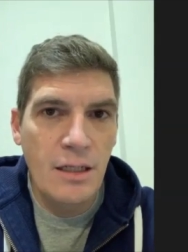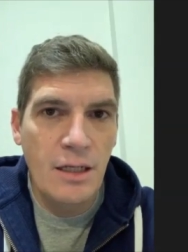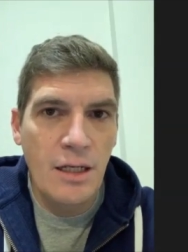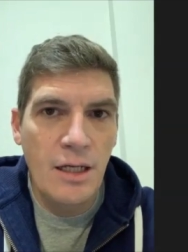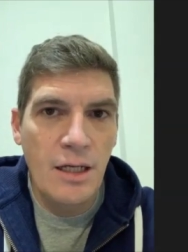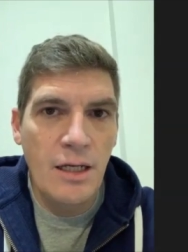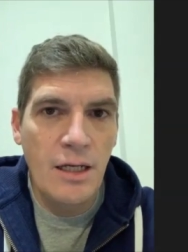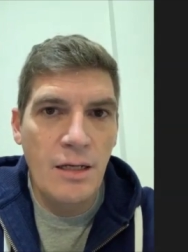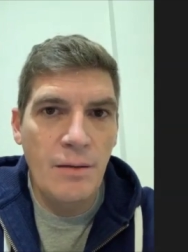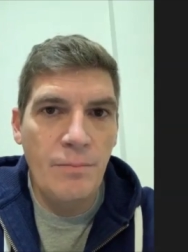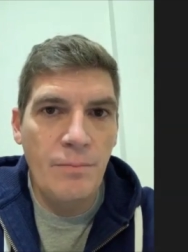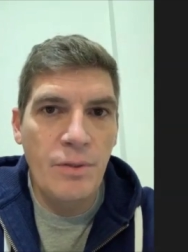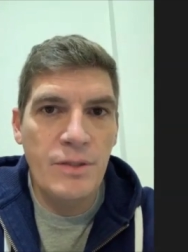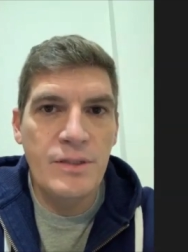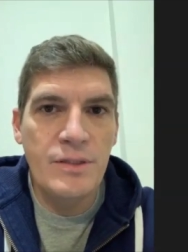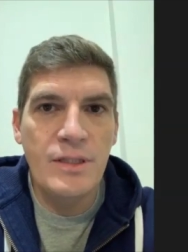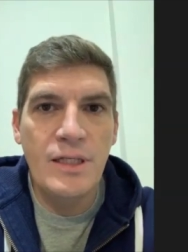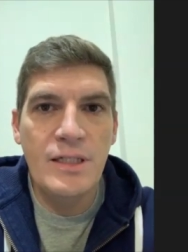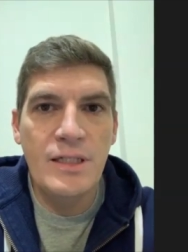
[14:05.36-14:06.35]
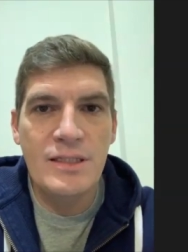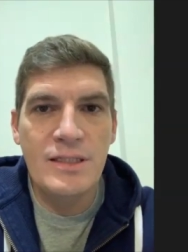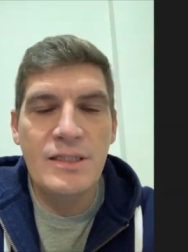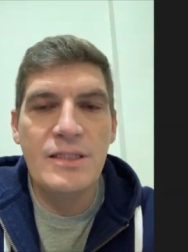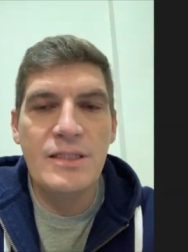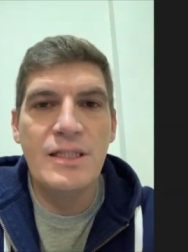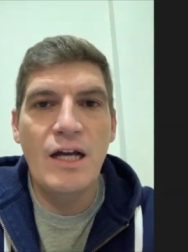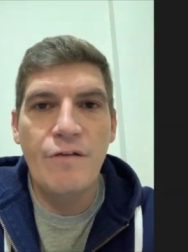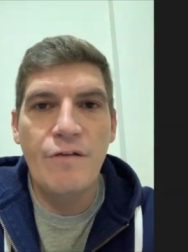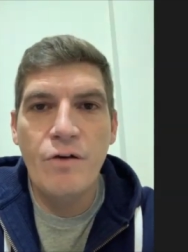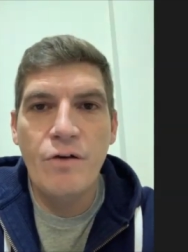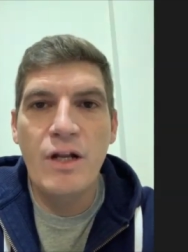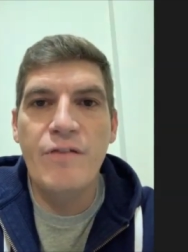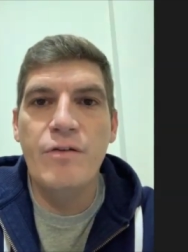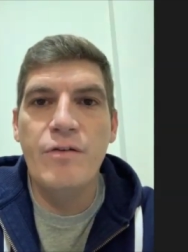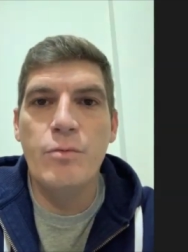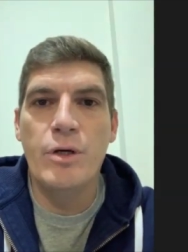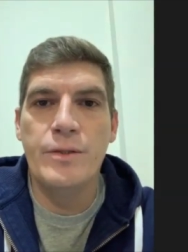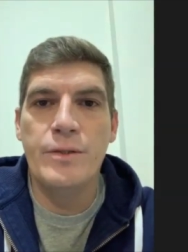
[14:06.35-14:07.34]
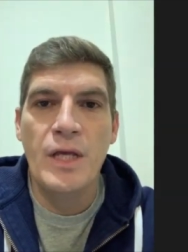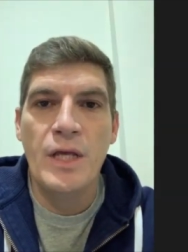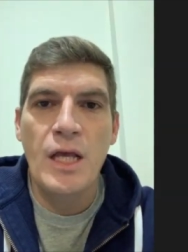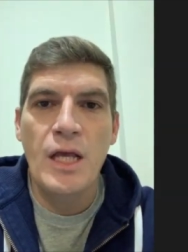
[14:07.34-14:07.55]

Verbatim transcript: uh, but it's tough for everyone.